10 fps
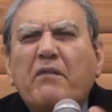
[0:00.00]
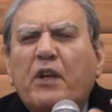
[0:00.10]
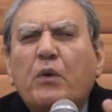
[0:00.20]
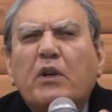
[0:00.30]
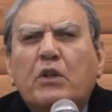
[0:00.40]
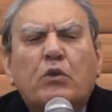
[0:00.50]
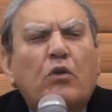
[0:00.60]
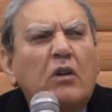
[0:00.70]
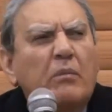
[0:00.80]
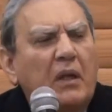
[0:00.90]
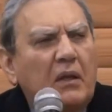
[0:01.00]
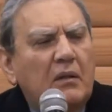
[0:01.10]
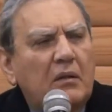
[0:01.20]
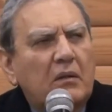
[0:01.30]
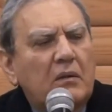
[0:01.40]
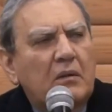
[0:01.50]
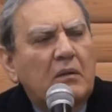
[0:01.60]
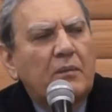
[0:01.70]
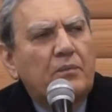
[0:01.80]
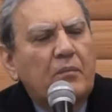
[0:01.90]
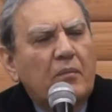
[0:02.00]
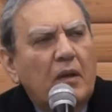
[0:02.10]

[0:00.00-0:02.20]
People from everywhere call me.